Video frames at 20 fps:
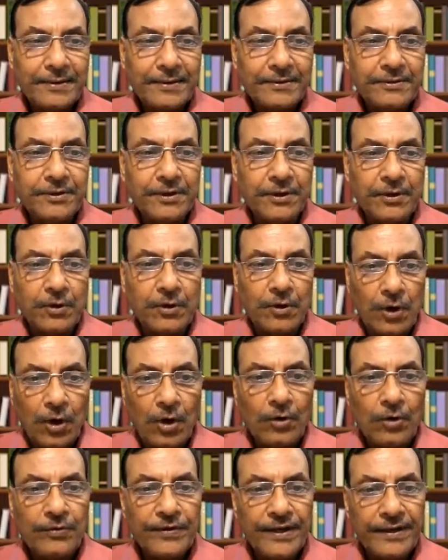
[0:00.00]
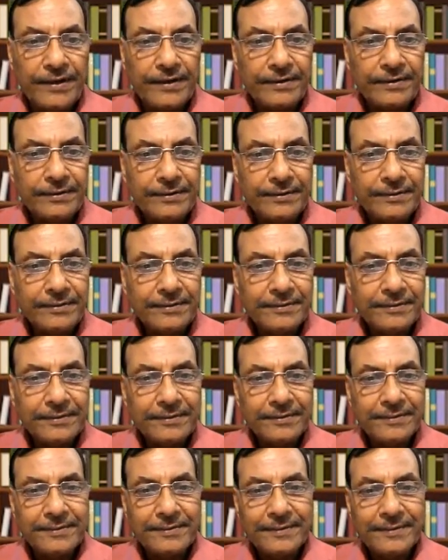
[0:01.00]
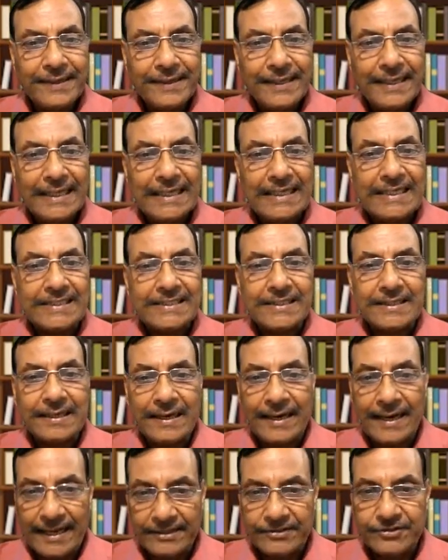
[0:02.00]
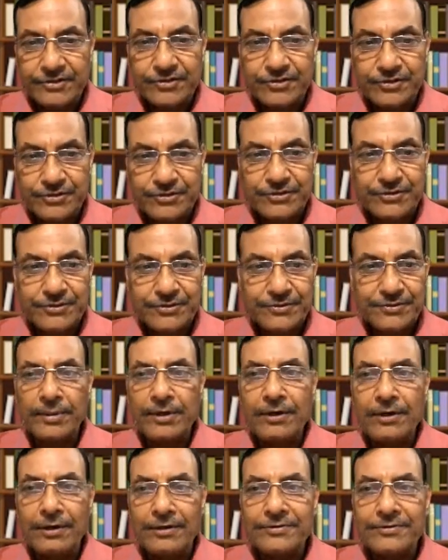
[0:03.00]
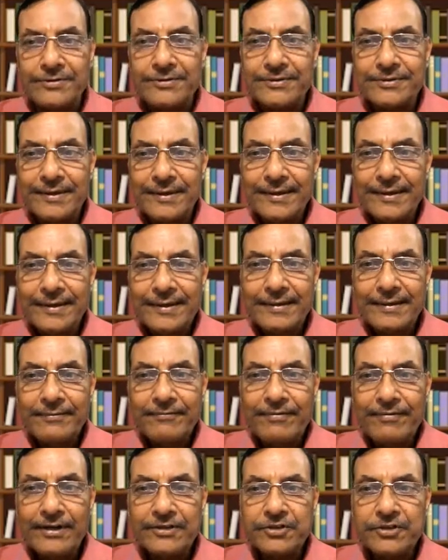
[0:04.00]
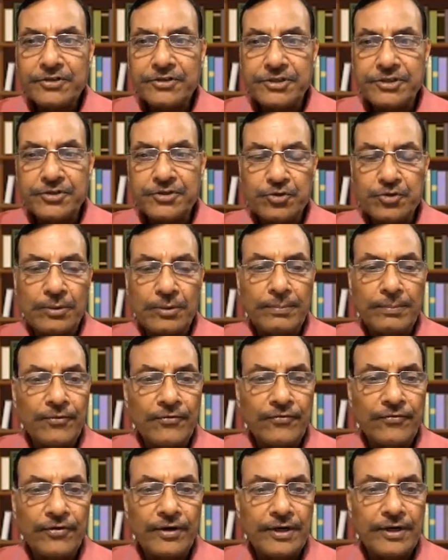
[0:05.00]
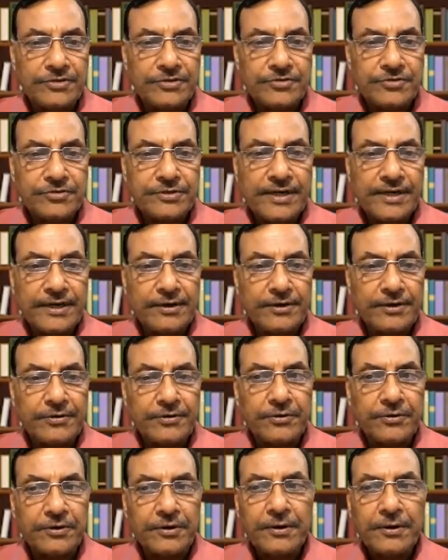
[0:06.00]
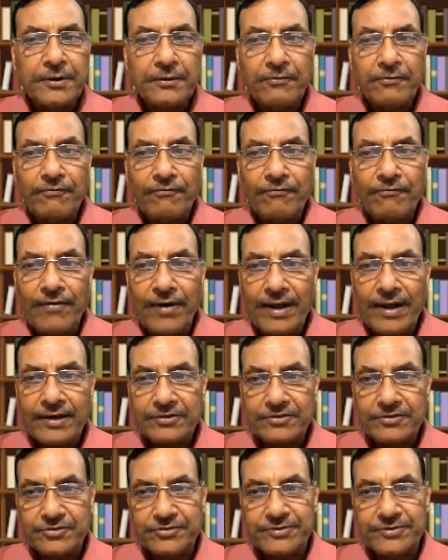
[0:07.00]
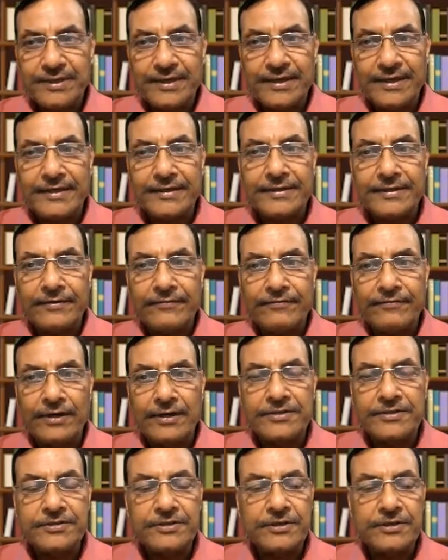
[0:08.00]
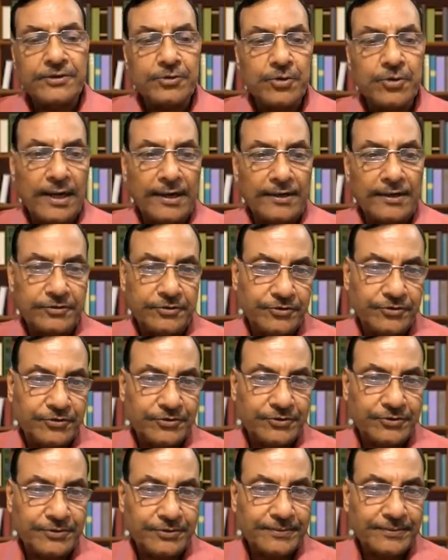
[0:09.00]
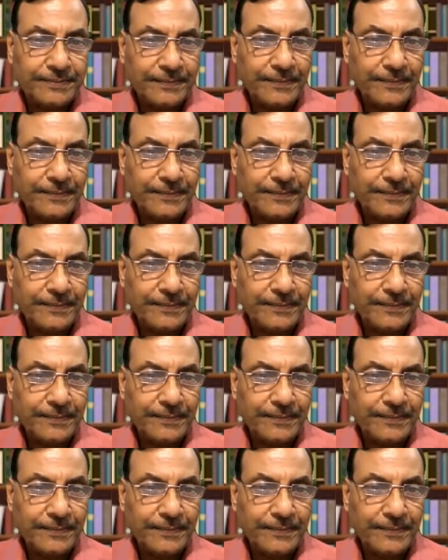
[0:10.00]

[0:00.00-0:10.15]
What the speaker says: The clawing is less because flexor digitorum profundus cannot flex the interphalangeal joints.